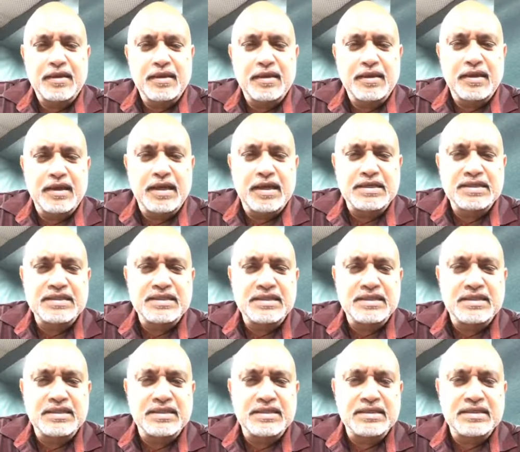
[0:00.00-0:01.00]

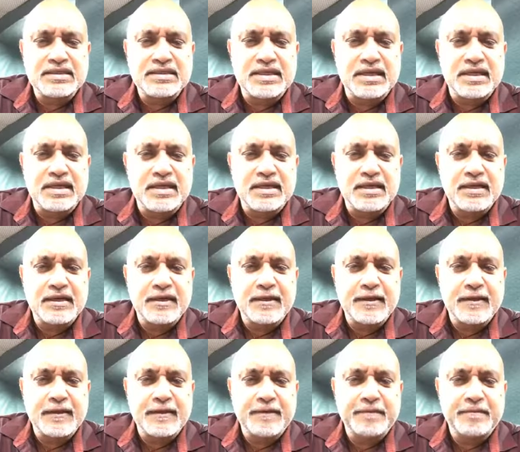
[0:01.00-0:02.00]
NASA,
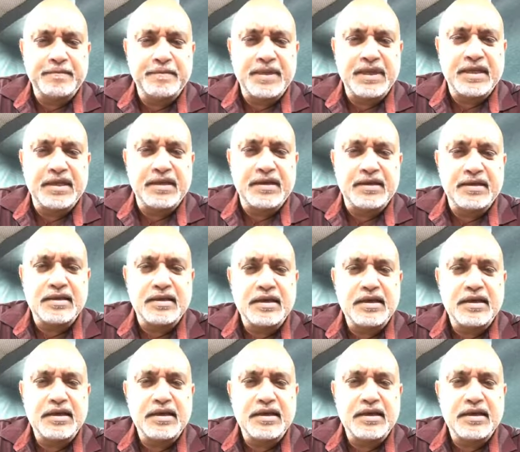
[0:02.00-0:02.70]
Sandy, Mina.